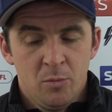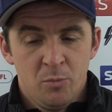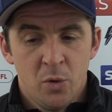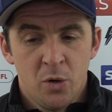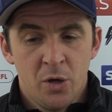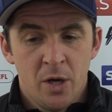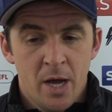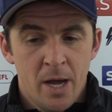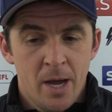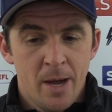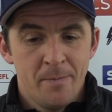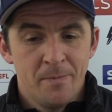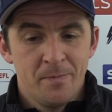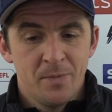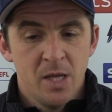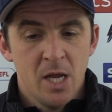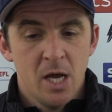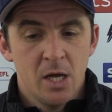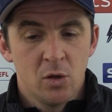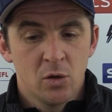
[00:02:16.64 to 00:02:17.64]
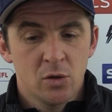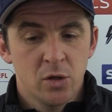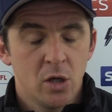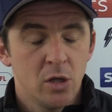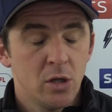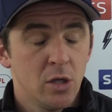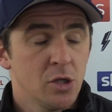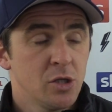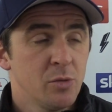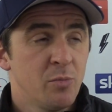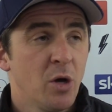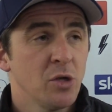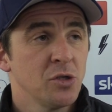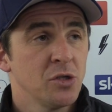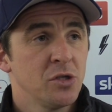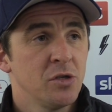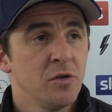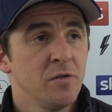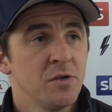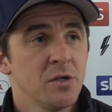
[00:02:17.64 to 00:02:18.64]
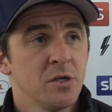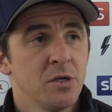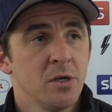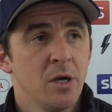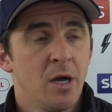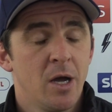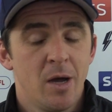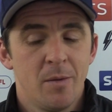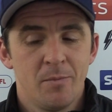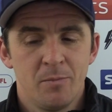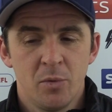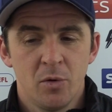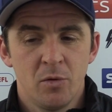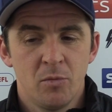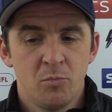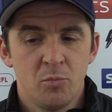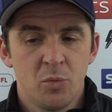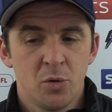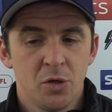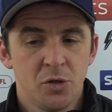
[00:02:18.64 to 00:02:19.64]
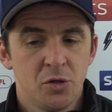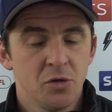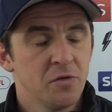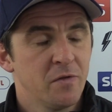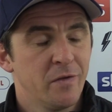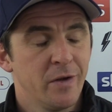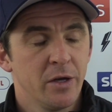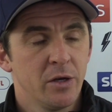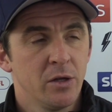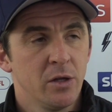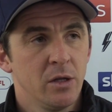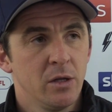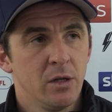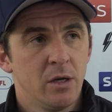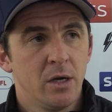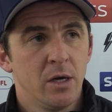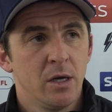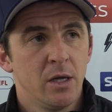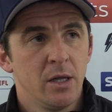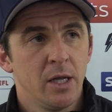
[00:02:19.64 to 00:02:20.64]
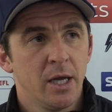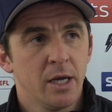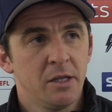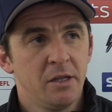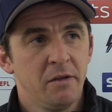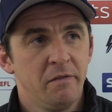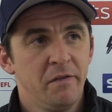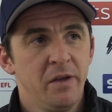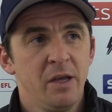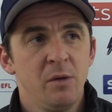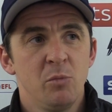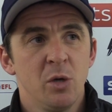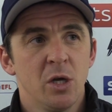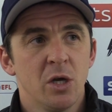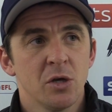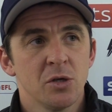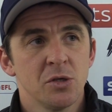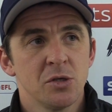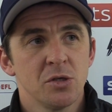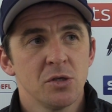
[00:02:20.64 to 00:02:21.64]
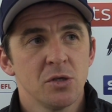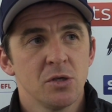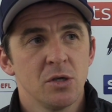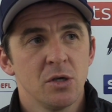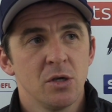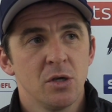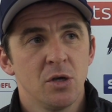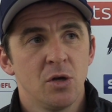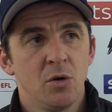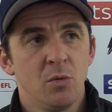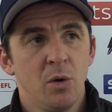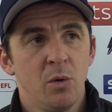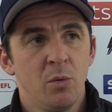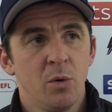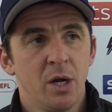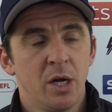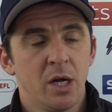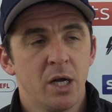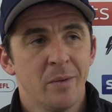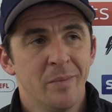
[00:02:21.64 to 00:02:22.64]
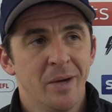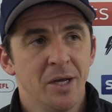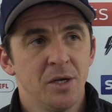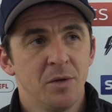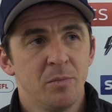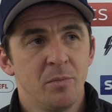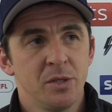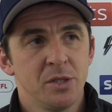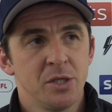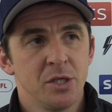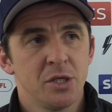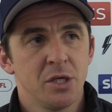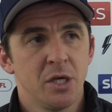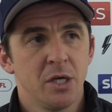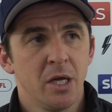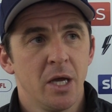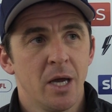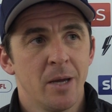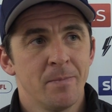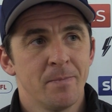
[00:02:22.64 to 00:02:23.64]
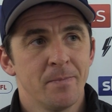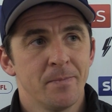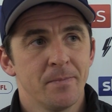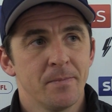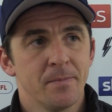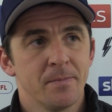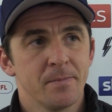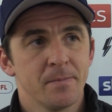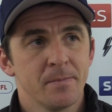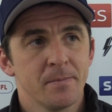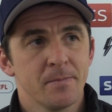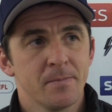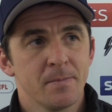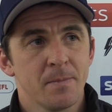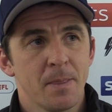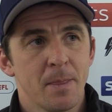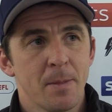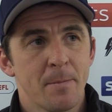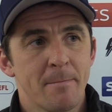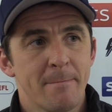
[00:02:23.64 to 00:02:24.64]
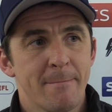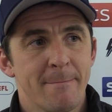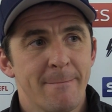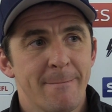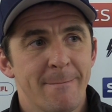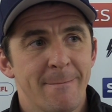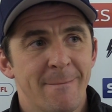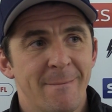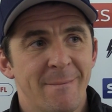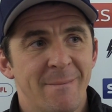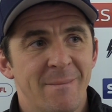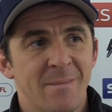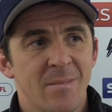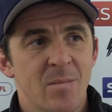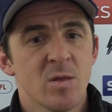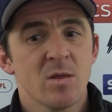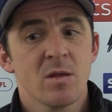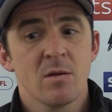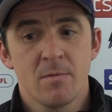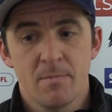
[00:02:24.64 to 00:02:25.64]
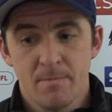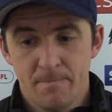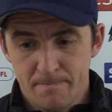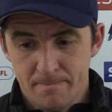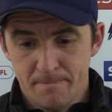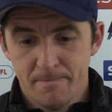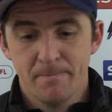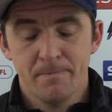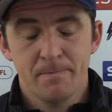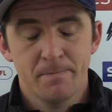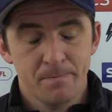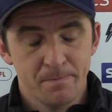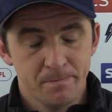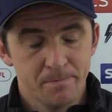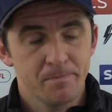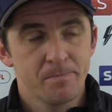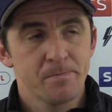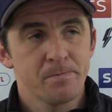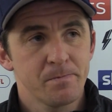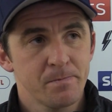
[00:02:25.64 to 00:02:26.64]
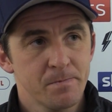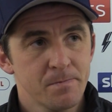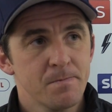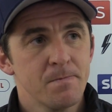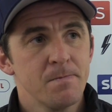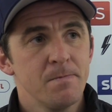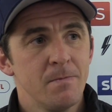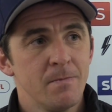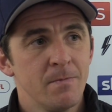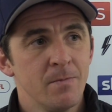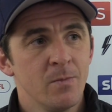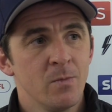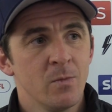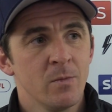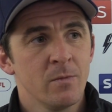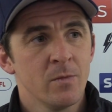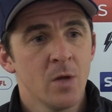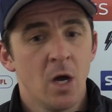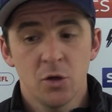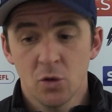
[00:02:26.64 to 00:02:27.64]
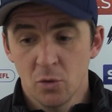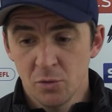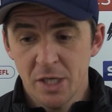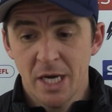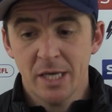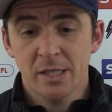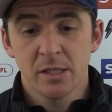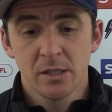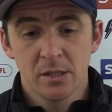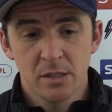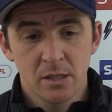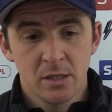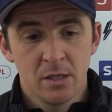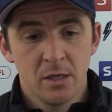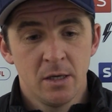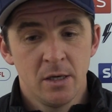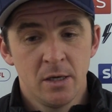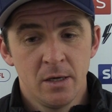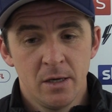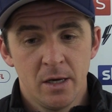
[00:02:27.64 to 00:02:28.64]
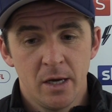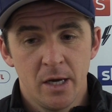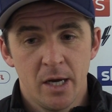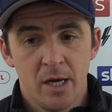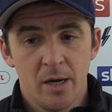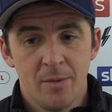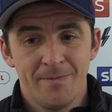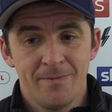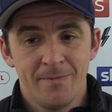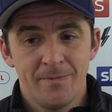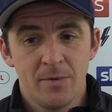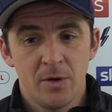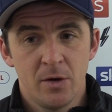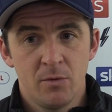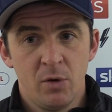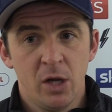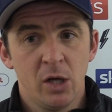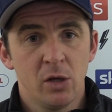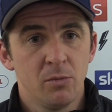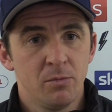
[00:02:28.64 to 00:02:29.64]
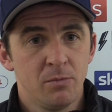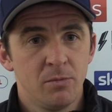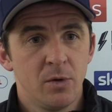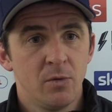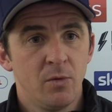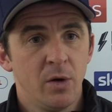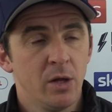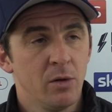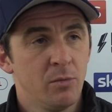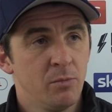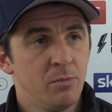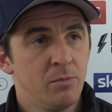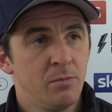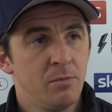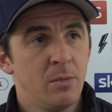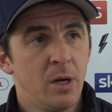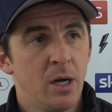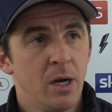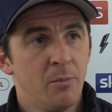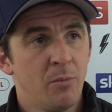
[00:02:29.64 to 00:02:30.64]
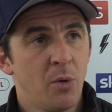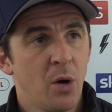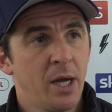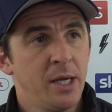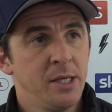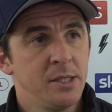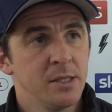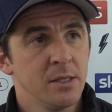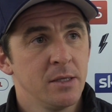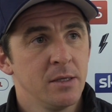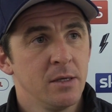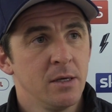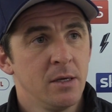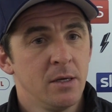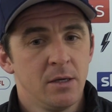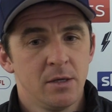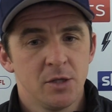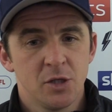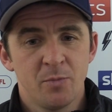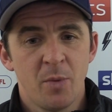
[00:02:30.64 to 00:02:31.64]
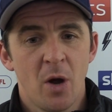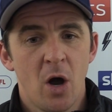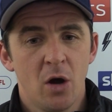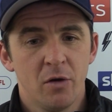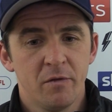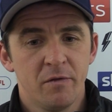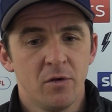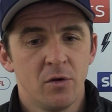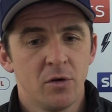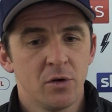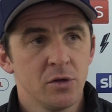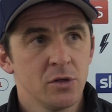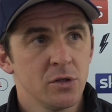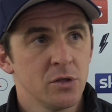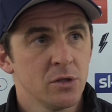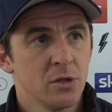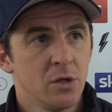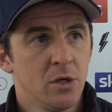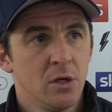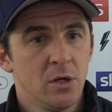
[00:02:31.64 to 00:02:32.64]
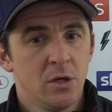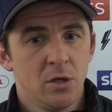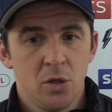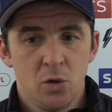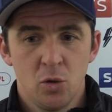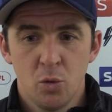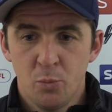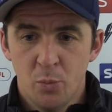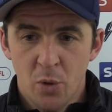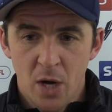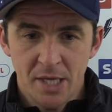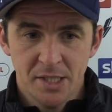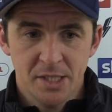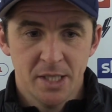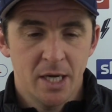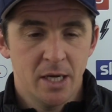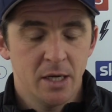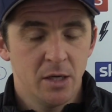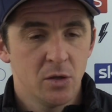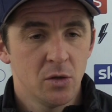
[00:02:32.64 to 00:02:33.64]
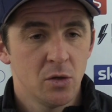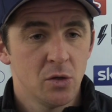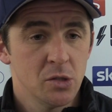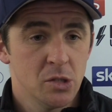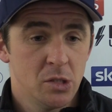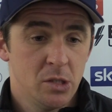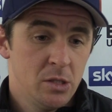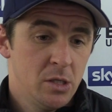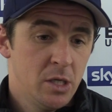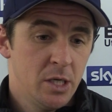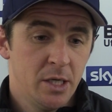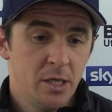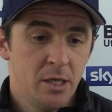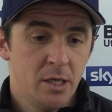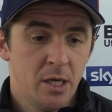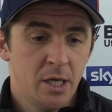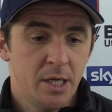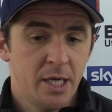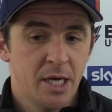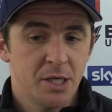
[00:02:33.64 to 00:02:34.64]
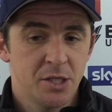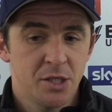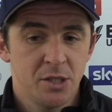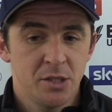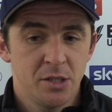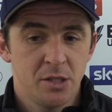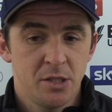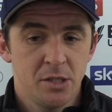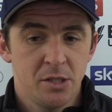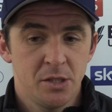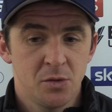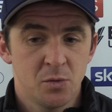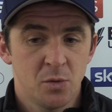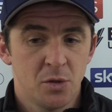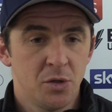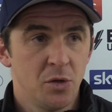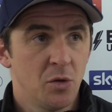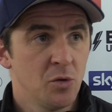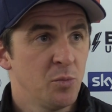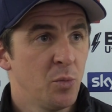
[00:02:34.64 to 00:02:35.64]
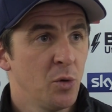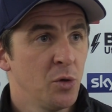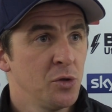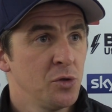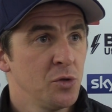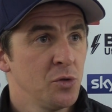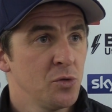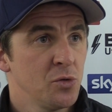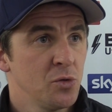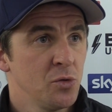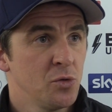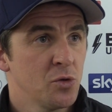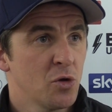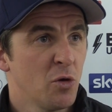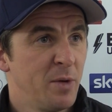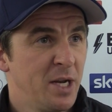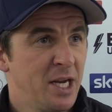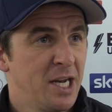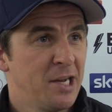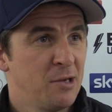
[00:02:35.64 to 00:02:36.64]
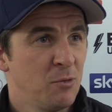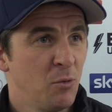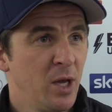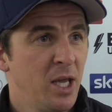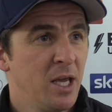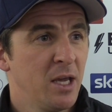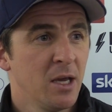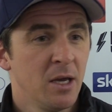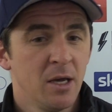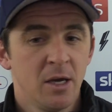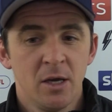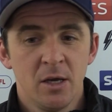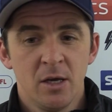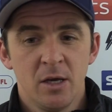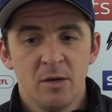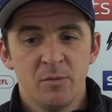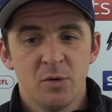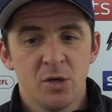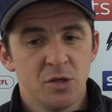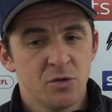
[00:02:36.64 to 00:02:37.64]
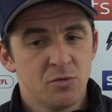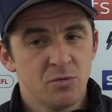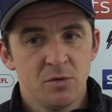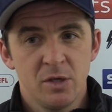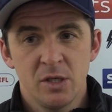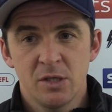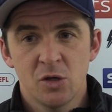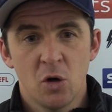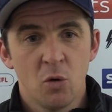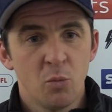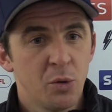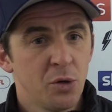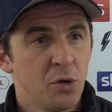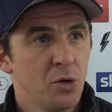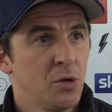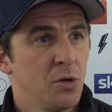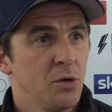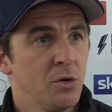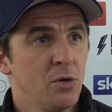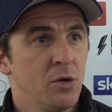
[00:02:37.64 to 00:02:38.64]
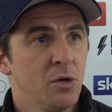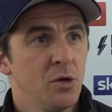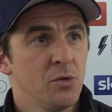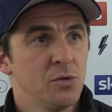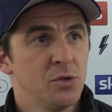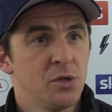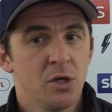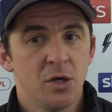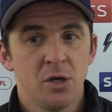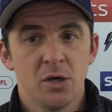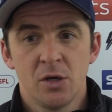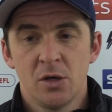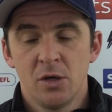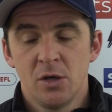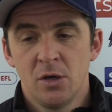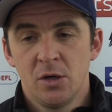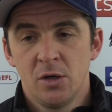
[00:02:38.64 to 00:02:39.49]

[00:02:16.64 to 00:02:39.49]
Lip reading: but yeah, look, lots of positives, but it does feel like a defeat, because we were in a commanding position in the game. Ashton Allison straight into the starting lineup after his loan spell at Karl. How do you think he did? I thought he was excellent. Real bright spark for us, good pressing angles, and Ash is one of those boys who's coming in at a week, but he's open, to